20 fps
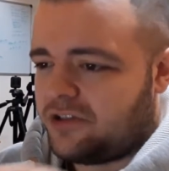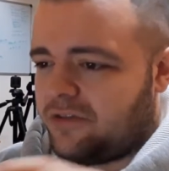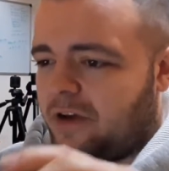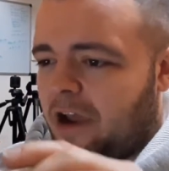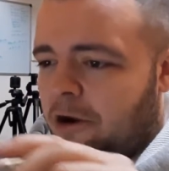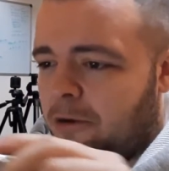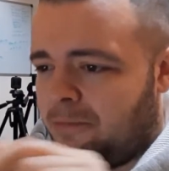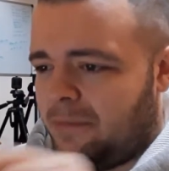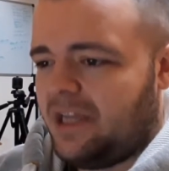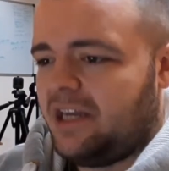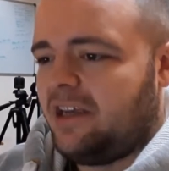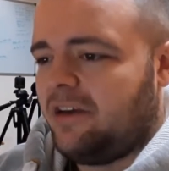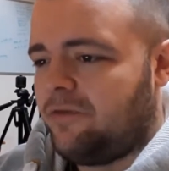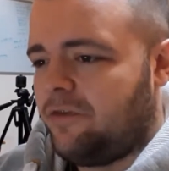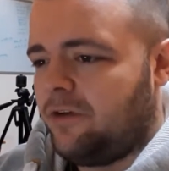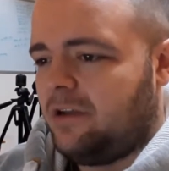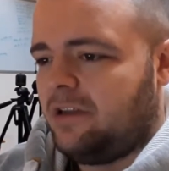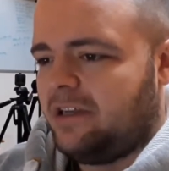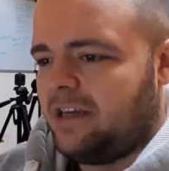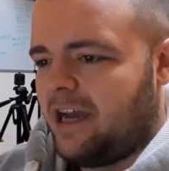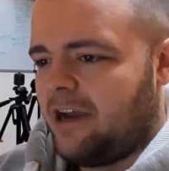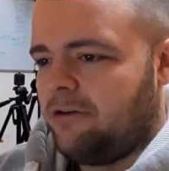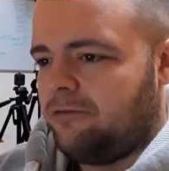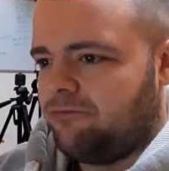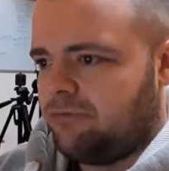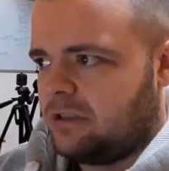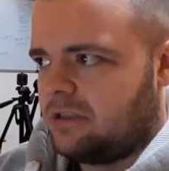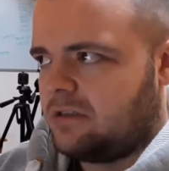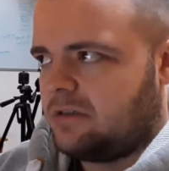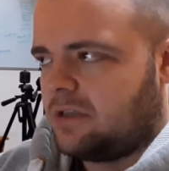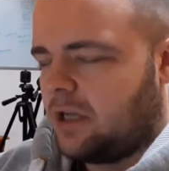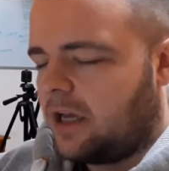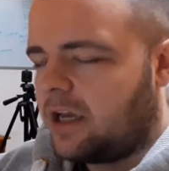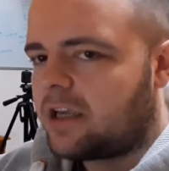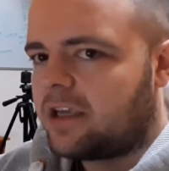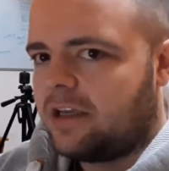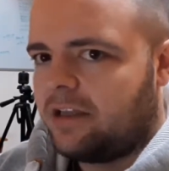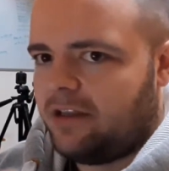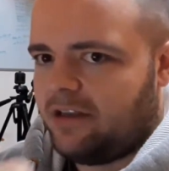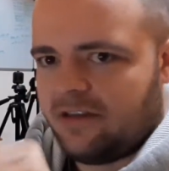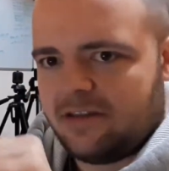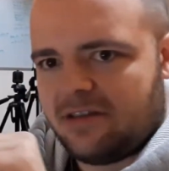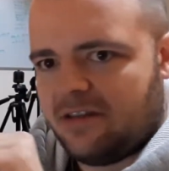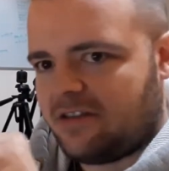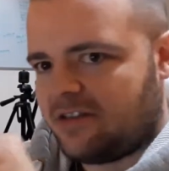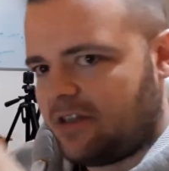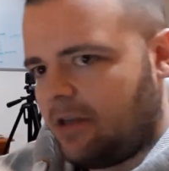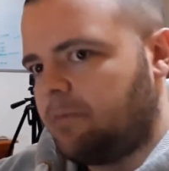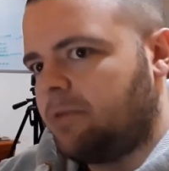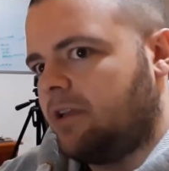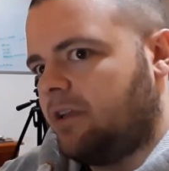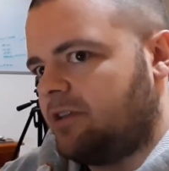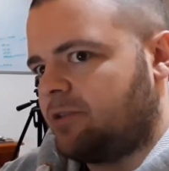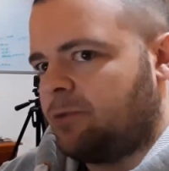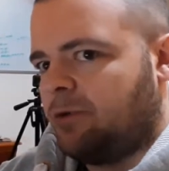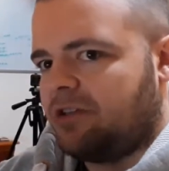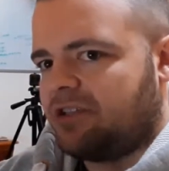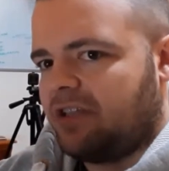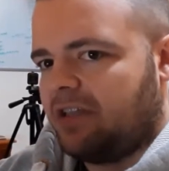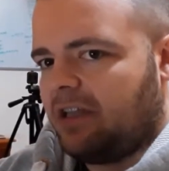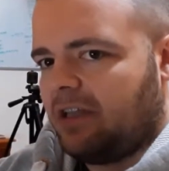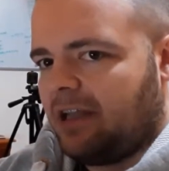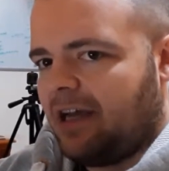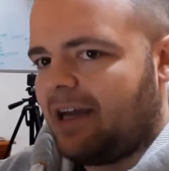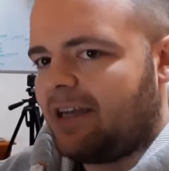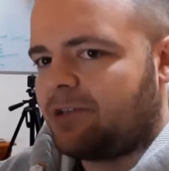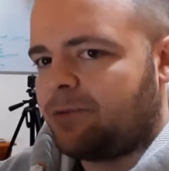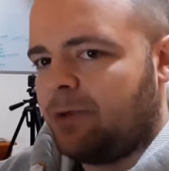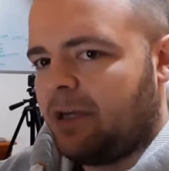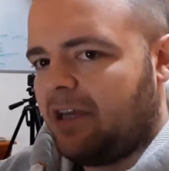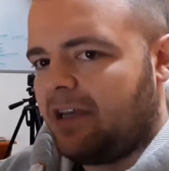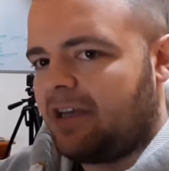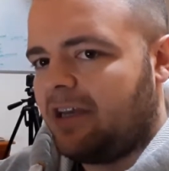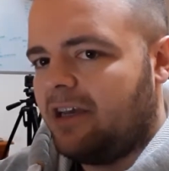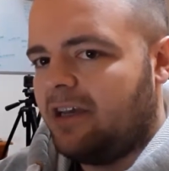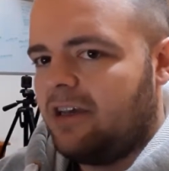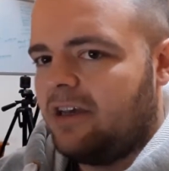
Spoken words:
of how meaningful and how ridiculous the stimulus was in the last week,